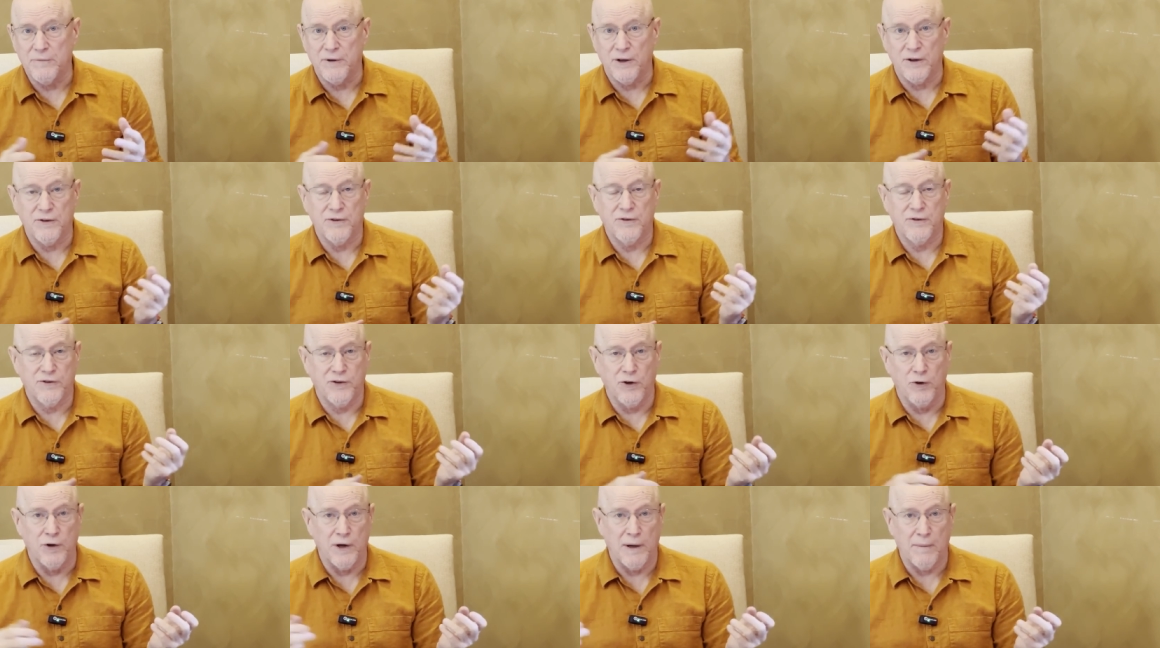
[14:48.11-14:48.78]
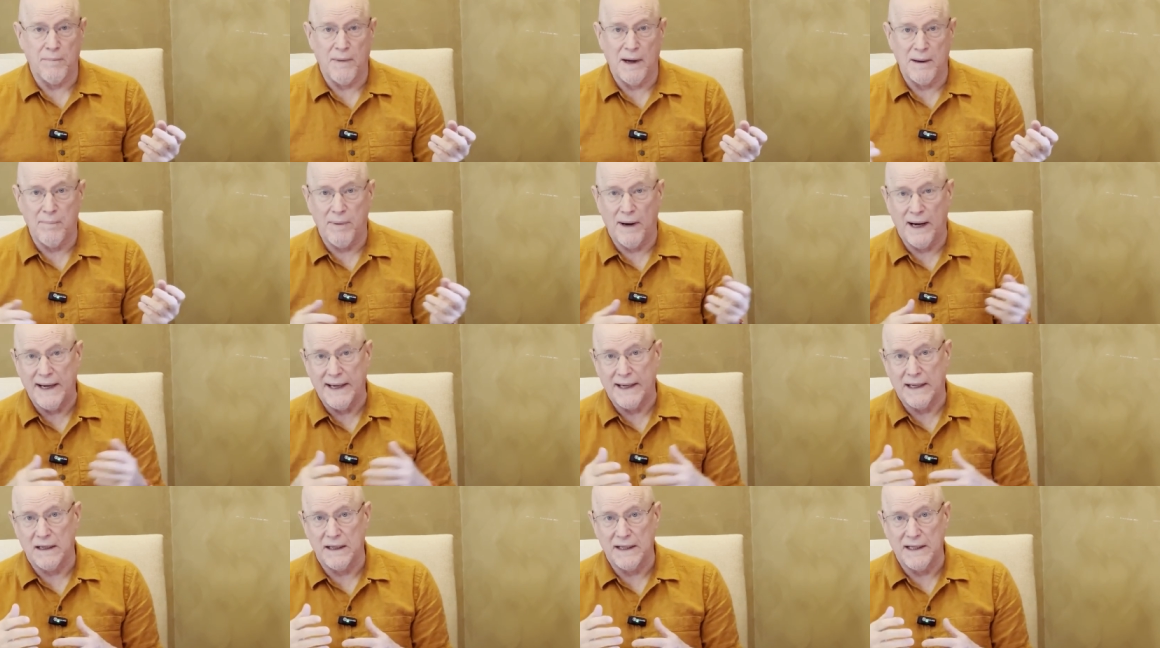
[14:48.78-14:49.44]
to tune up my
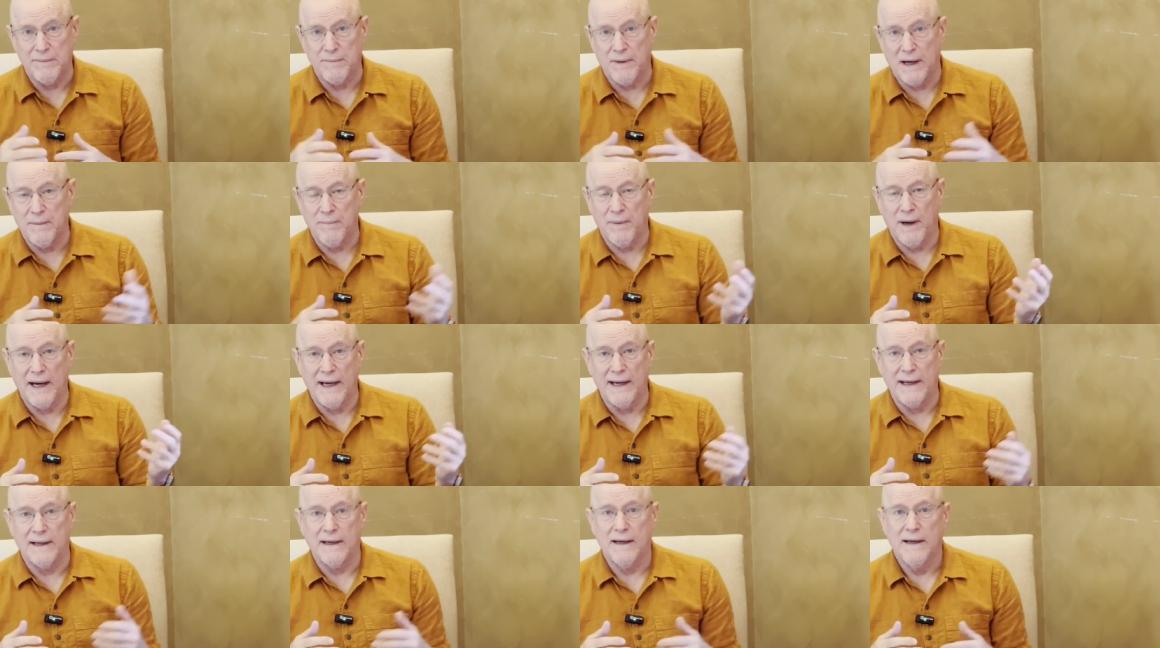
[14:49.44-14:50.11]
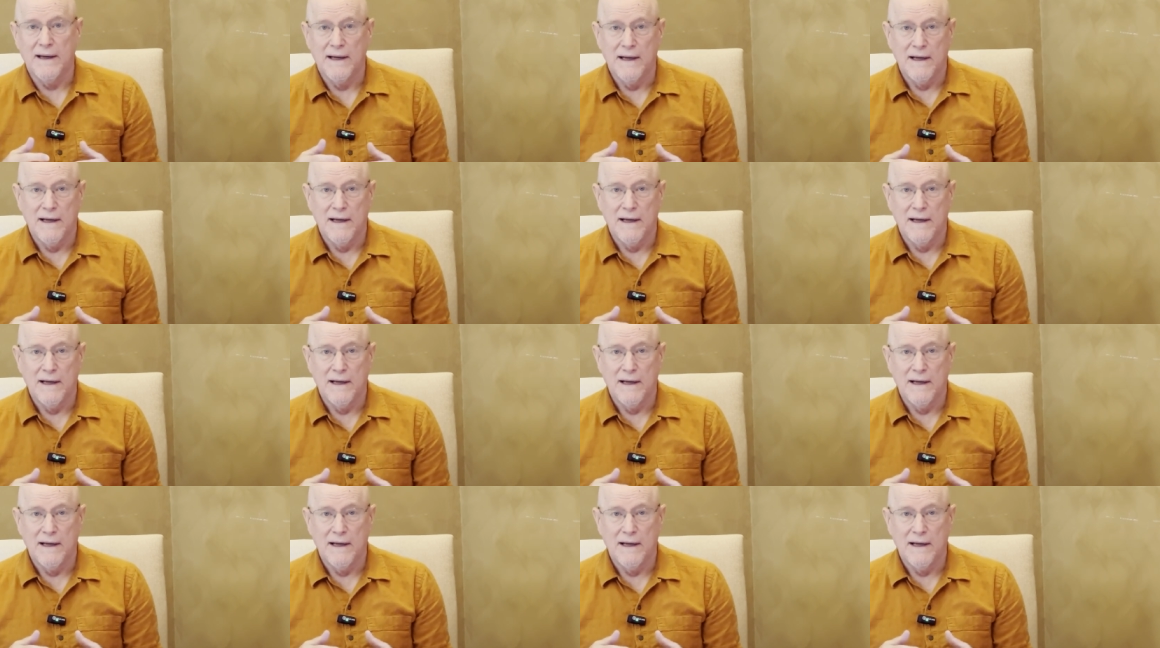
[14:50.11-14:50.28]
bike, clean my bike,